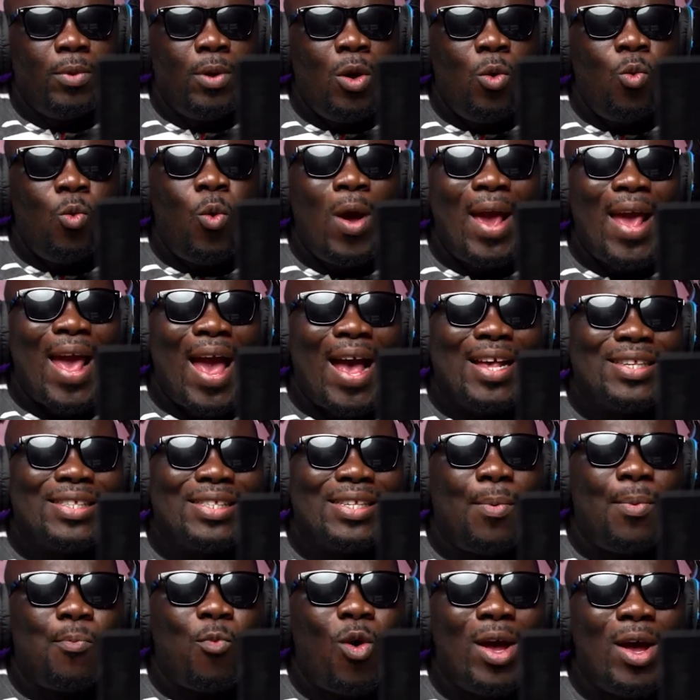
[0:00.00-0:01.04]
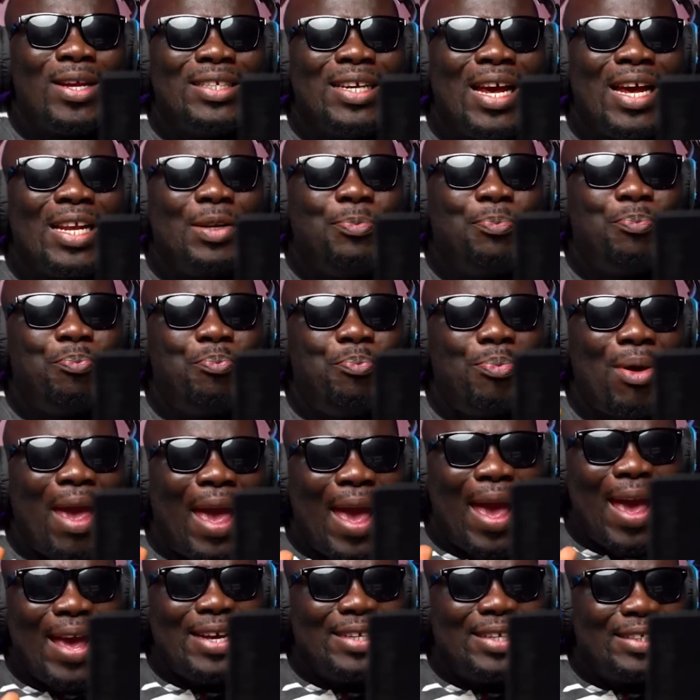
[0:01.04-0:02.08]
Where Asamoah Gyan
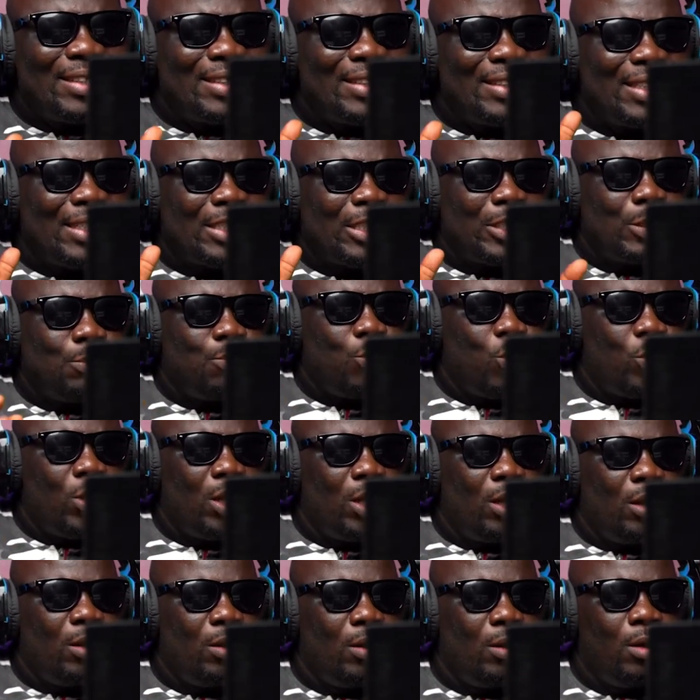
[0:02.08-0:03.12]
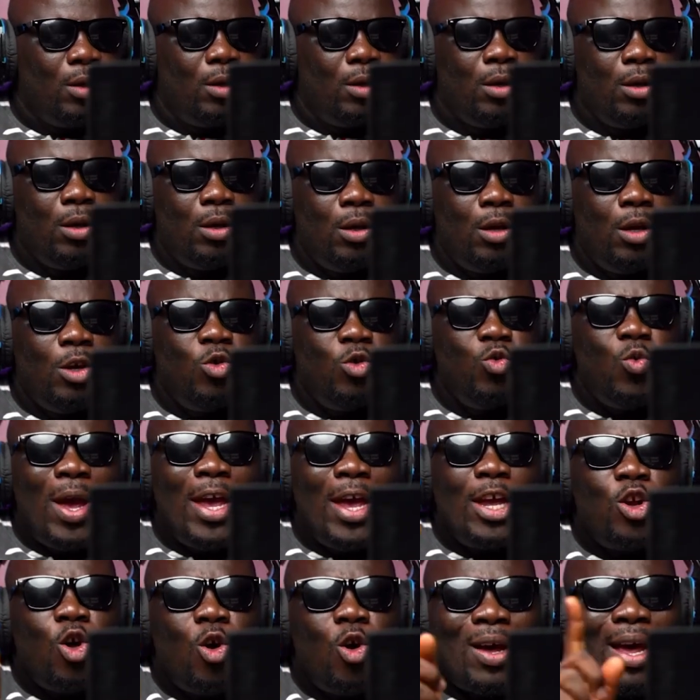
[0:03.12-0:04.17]
paid this money. Where
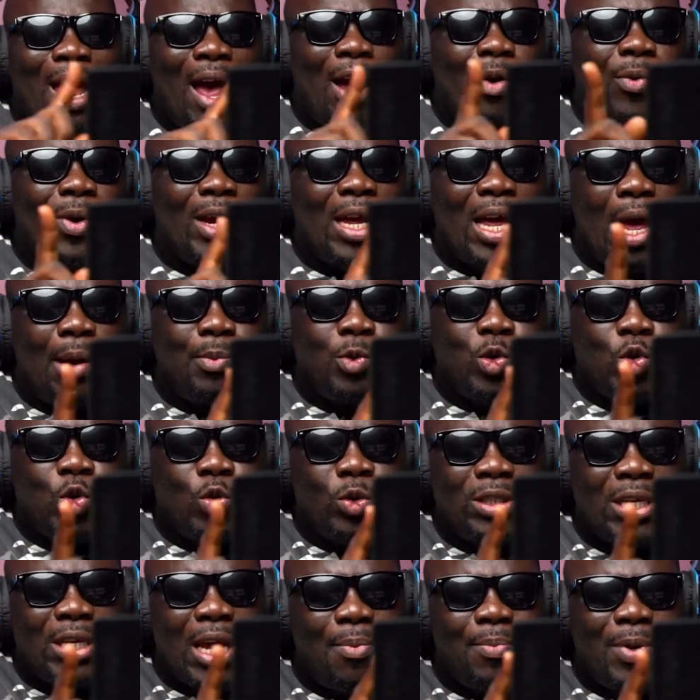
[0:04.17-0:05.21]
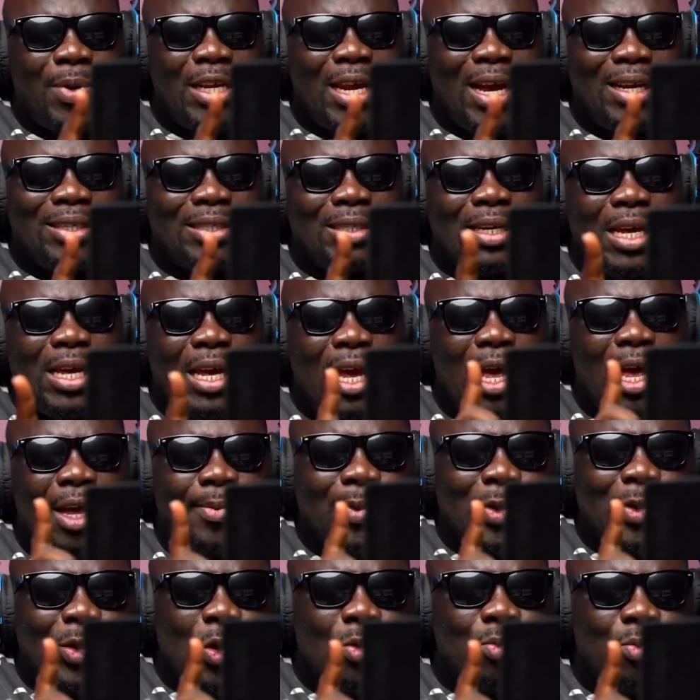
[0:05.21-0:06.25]
you know Kyrie come social media say he helped
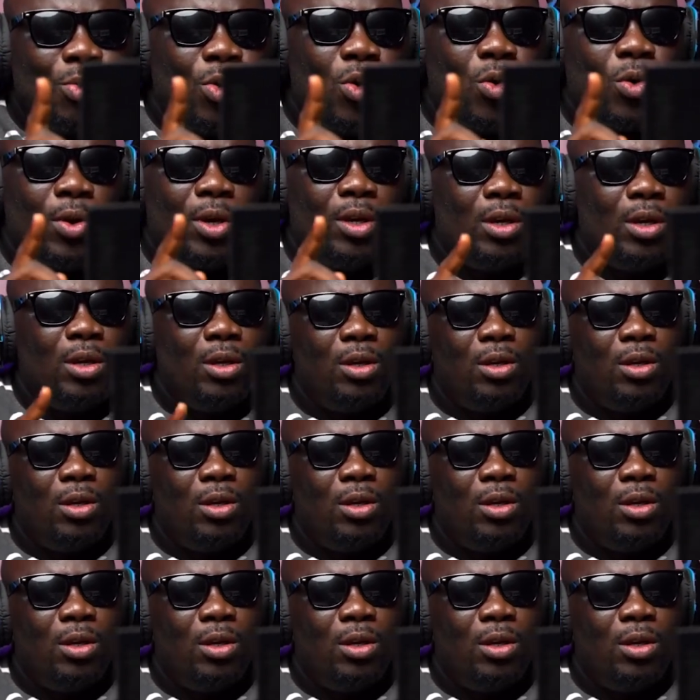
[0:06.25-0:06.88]
Stonebwoy.